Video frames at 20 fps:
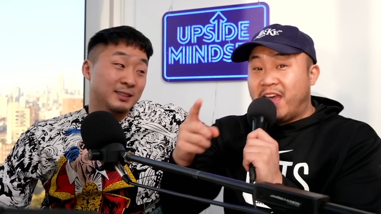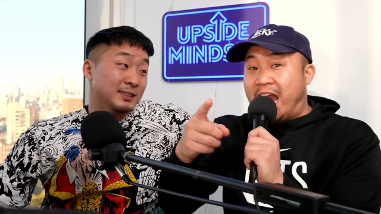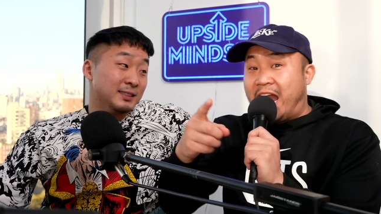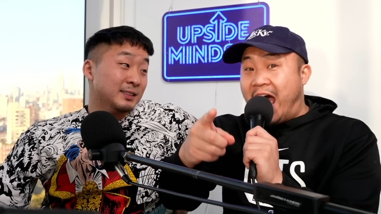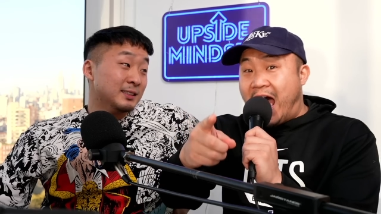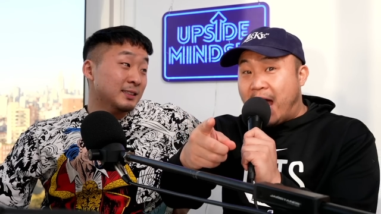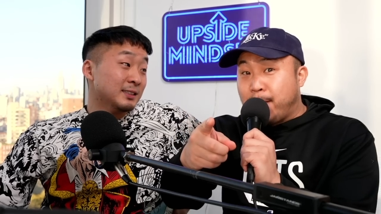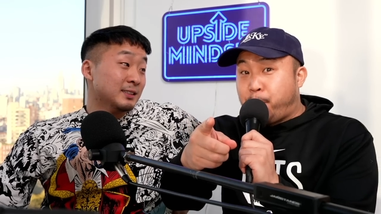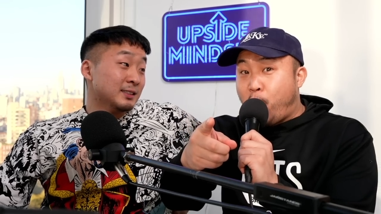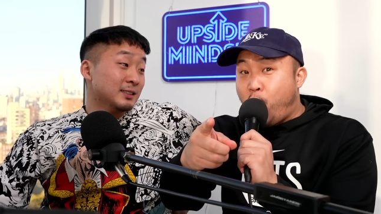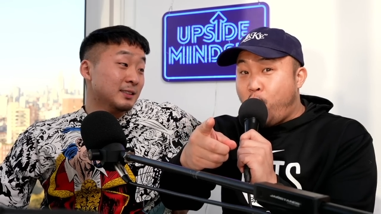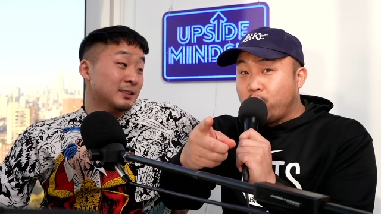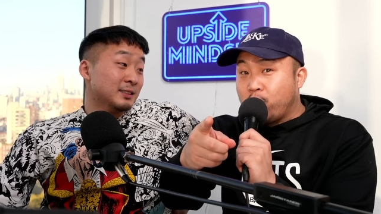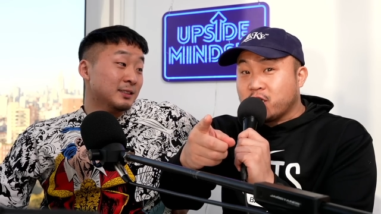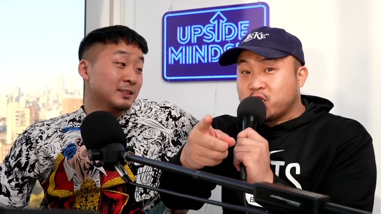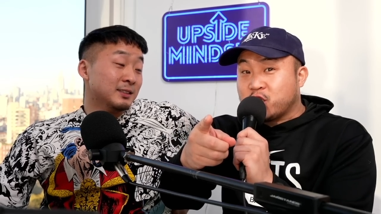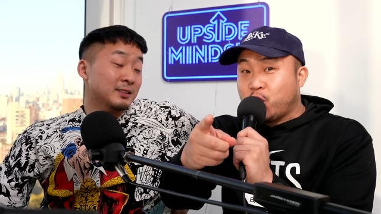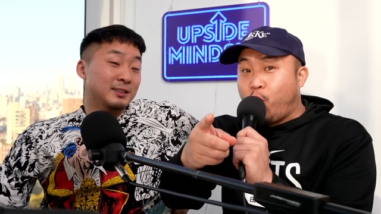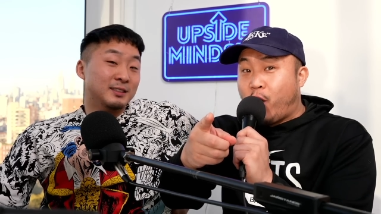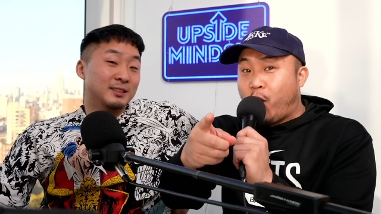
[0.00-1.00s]
Speaker 1: that had Paul
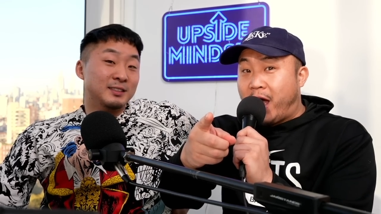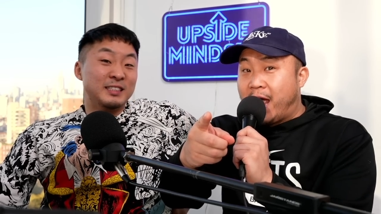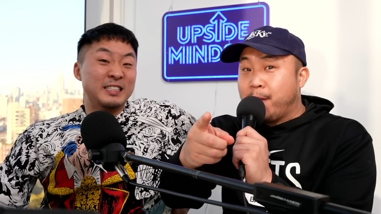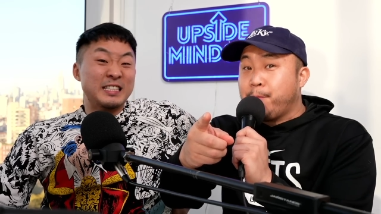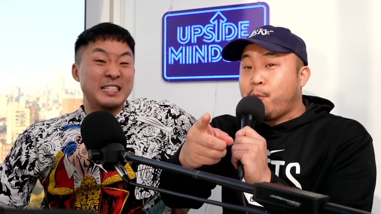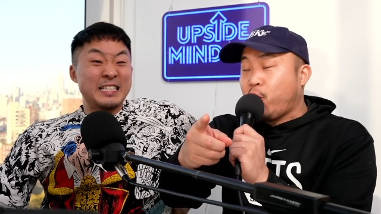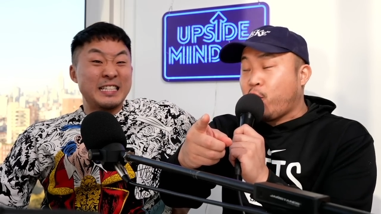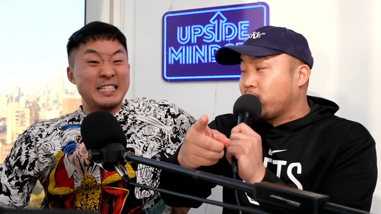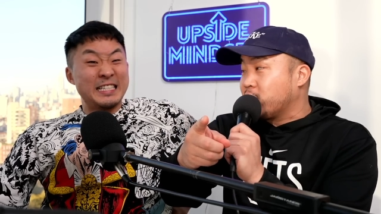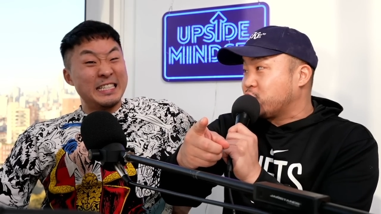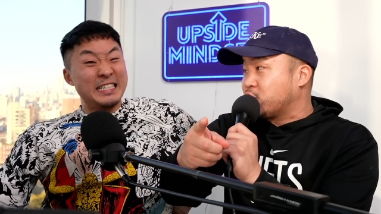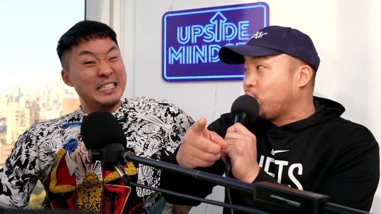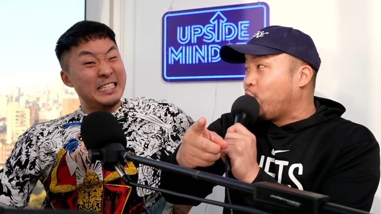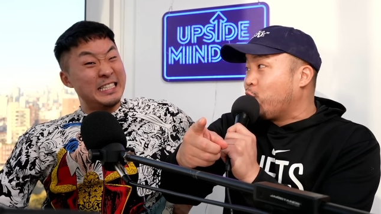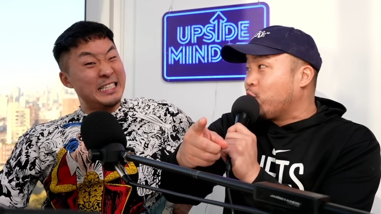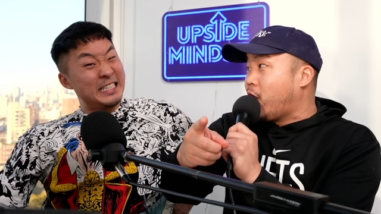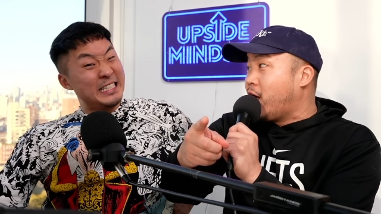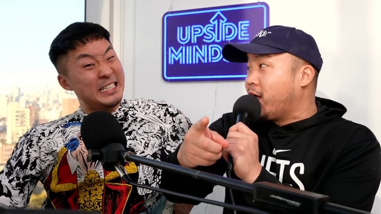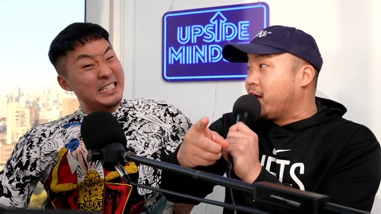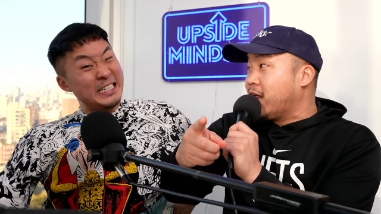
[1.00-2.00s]
Gasol and Marc
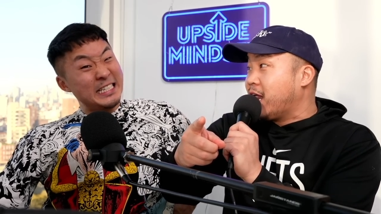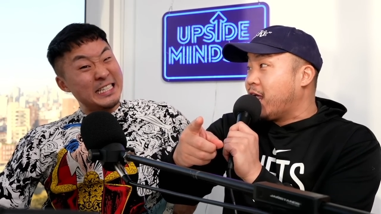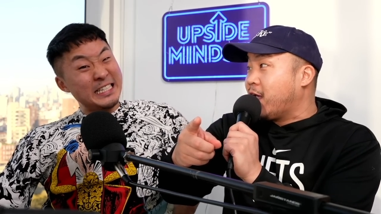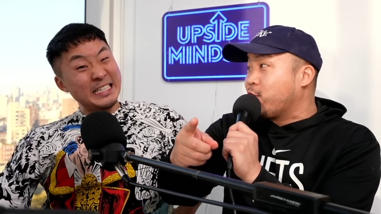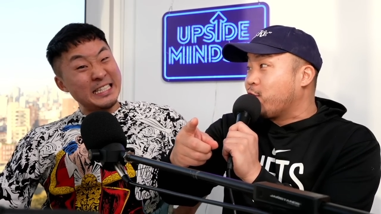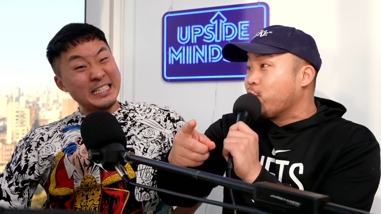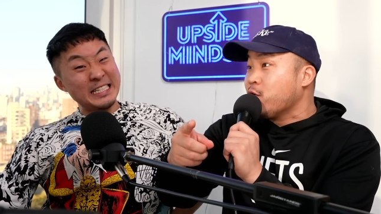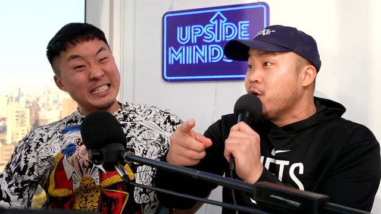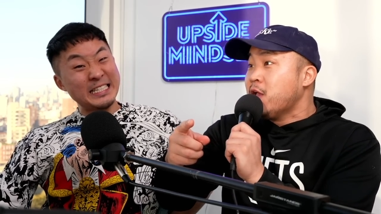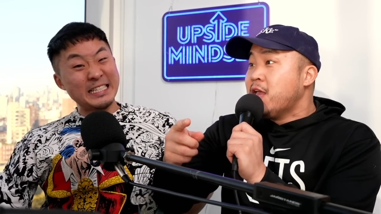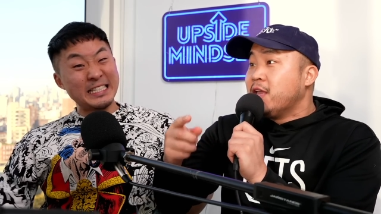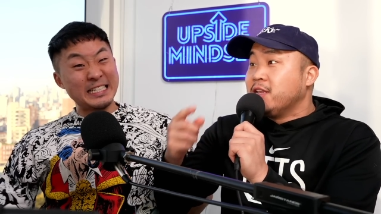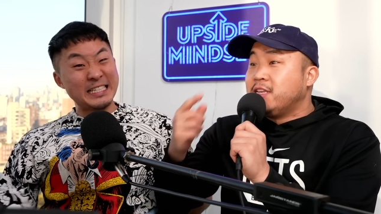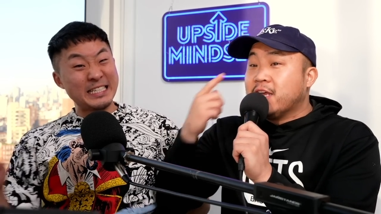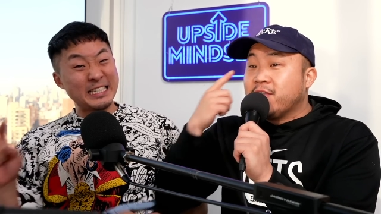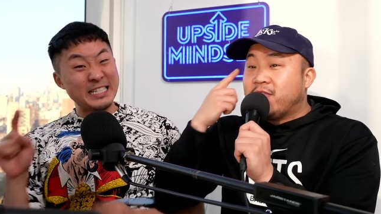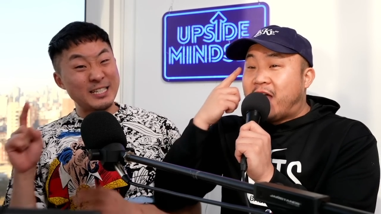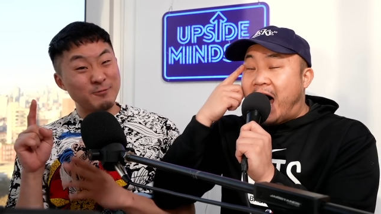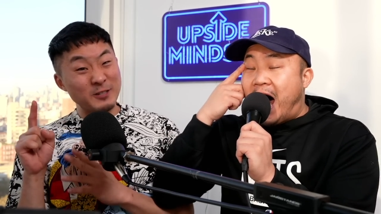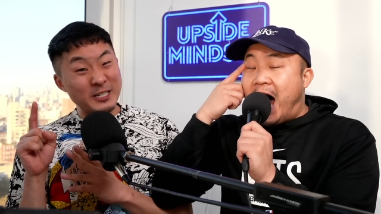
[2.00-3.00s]
Gasol on it, Andrew,
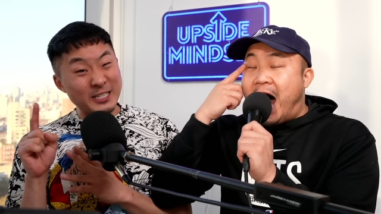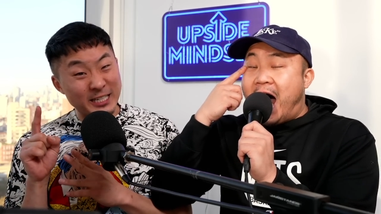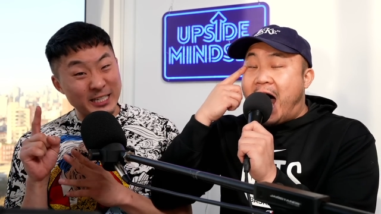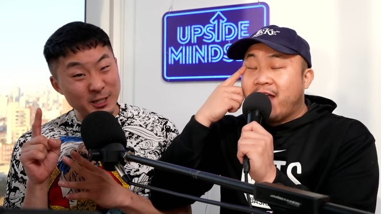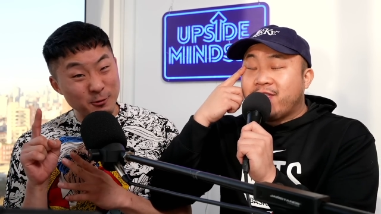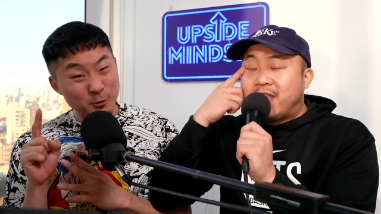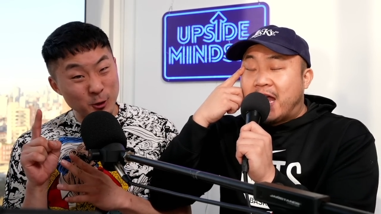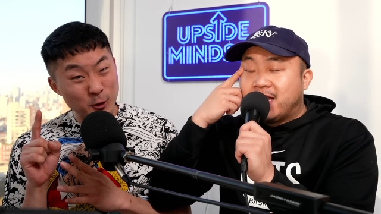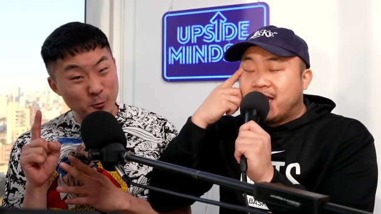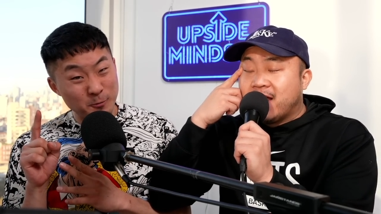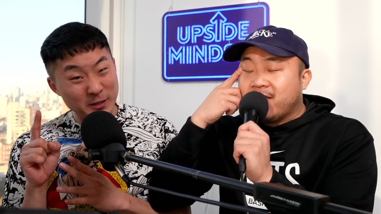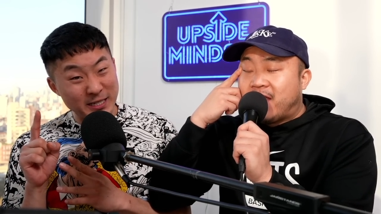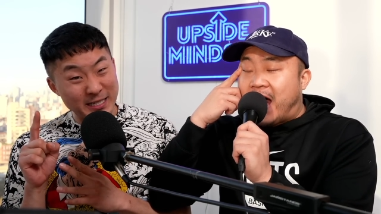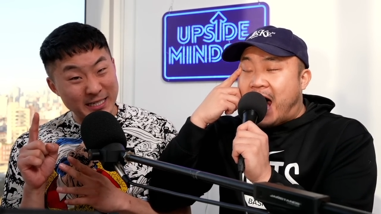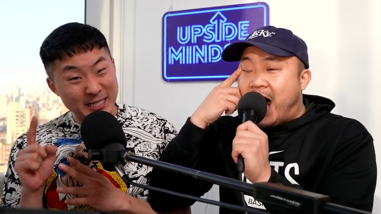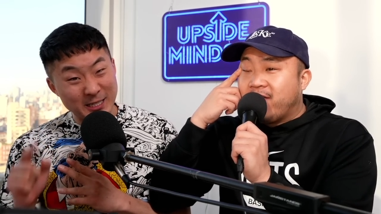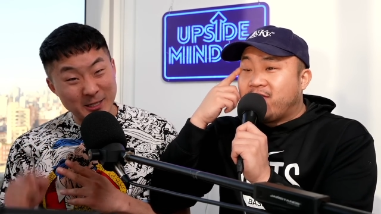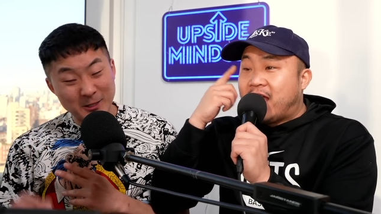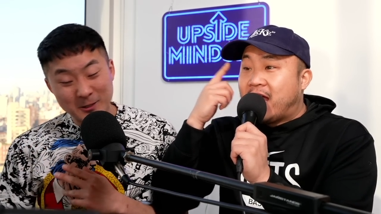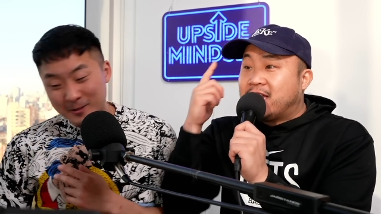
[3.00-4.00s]
did and the eye. they did
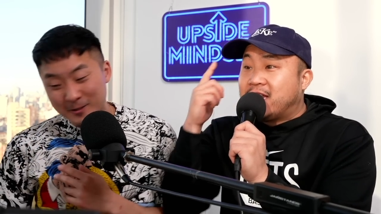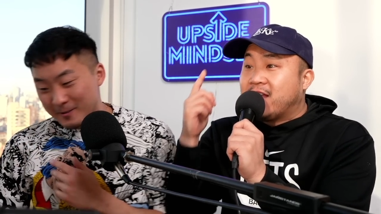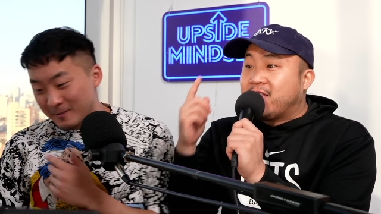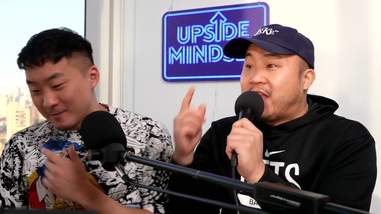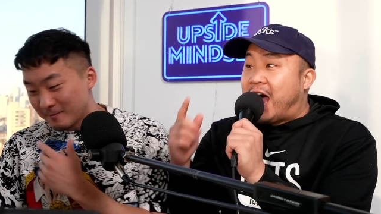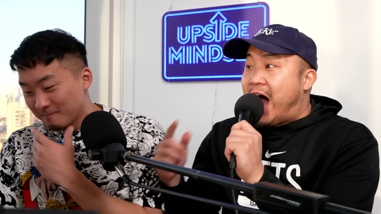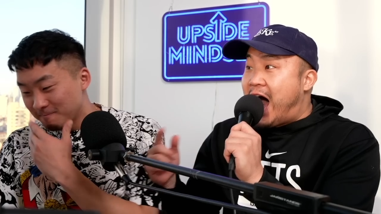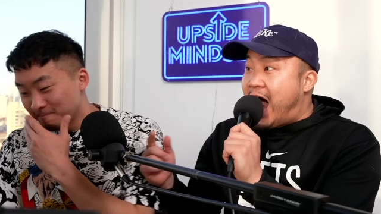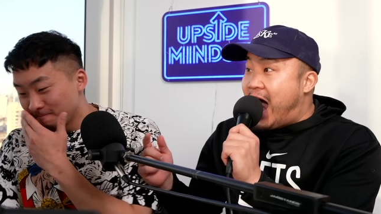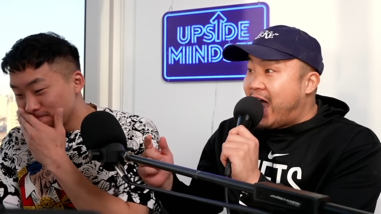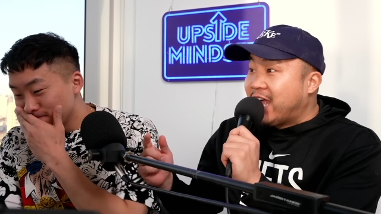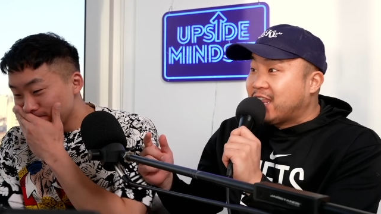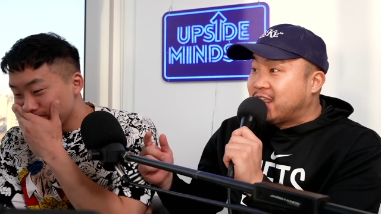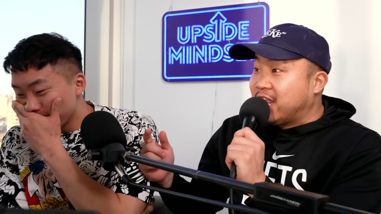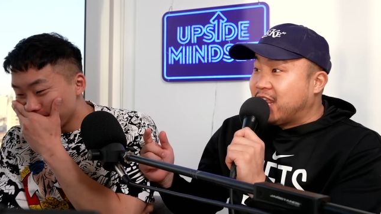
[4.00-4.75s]
the they did the eye